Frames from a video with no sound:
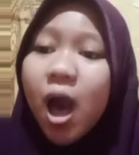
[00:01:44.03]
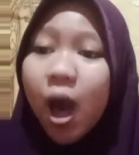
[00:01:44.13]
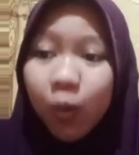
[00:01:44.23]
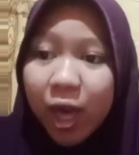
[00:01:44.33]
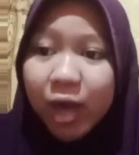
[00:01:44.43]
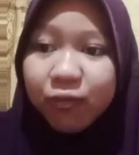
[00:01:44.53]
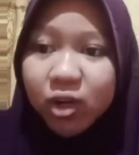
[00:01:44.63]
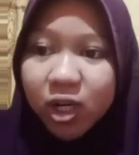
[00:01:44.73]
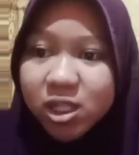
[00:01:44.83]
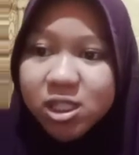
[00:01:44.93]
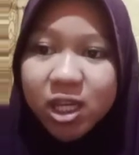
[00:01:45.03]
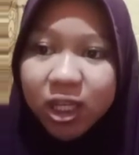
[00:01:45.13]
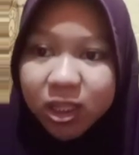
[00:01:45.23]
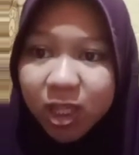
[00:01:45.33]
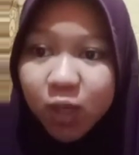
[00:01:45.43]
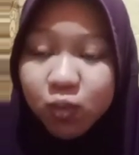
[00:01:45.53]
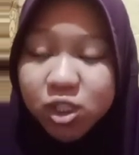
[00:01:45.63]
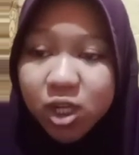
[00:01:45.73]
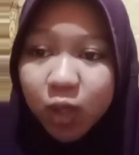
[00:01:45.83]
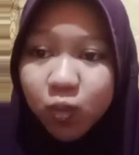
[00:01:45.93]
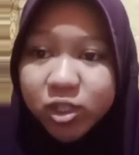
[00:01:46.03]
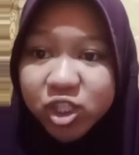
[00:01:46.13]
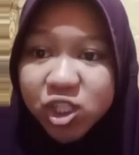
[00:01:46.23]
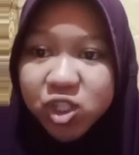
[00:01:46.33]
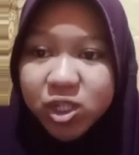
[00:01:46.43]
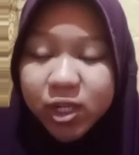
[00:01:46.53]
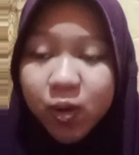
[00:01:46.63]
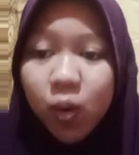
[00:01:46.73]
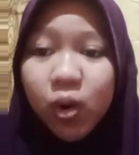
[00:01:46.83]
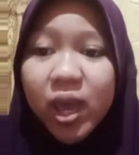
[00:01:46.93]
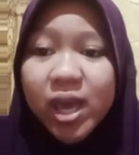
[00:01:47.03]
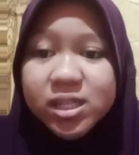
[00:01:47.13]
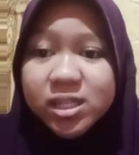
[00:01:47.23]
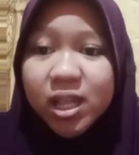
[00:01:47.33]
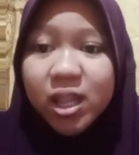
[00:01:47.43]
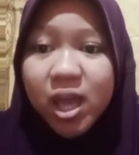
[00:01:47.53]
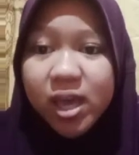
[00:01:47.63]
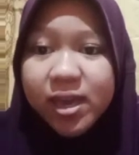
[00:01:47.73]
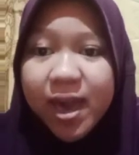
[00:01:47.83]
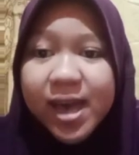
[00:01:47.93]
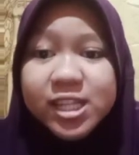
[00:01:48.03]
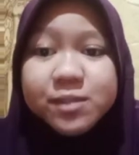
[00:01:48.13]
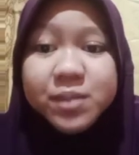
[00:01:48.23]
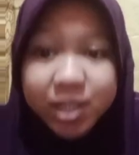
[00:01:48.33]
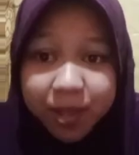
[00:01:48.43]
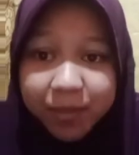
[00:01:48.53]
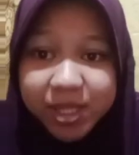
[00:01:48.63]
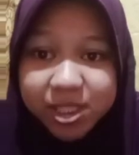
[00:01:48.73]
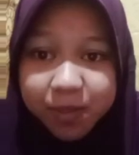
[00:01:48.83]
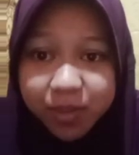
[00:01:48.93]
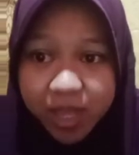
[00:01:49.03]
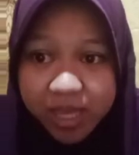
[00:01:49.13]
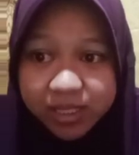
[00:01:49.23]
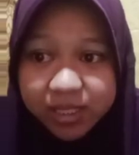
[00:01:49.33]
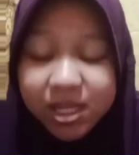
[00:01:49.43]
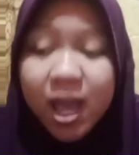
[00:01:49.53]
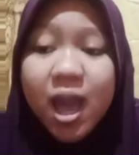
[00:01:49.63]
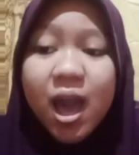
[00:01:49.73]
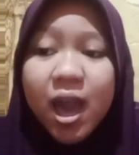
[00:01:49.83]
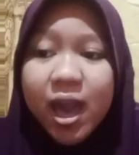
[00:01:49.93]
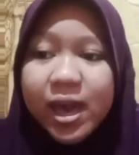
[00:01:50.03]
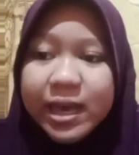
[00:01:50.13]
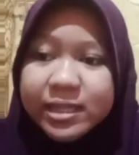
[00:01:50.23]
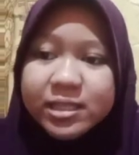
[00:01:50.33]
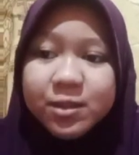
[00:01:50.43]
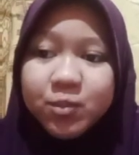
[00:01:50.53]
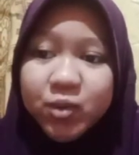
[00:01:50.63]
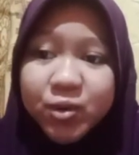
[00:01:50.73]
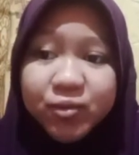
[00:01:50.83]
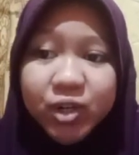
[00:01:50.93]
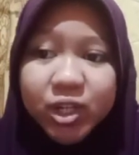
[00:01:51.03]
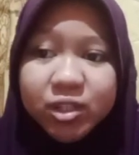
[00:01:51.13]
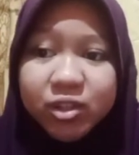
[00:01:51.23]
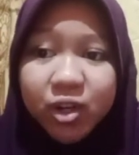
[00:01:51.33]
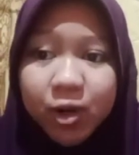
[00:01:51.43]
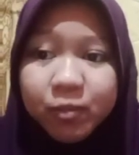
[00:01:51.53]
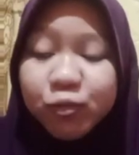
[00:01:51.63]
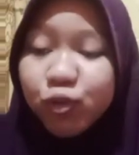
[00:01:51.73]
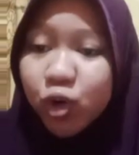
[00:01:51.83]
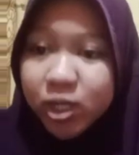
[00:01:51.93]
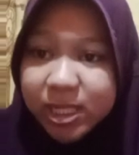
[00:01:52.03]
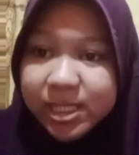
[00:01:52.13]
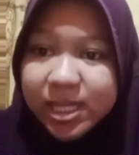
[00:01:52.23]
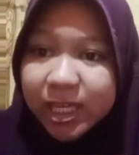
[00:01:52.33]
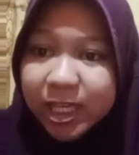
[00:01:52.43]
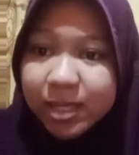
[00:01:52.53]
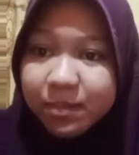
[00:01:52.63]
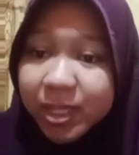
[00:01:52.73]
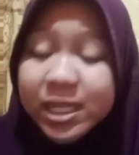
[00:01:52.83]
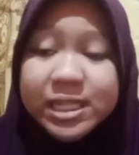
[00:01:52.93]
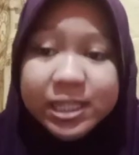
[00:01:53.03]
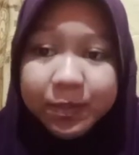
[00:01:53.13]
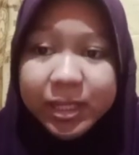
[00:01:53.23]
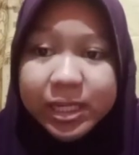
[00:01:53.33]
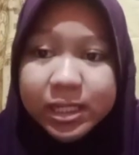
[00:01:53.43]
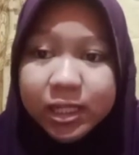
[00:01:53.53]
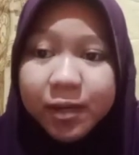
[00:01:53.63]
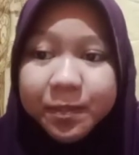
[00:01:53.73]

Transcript: However, second language acquisition or SLA has become established as the preferred term for this academic discipline.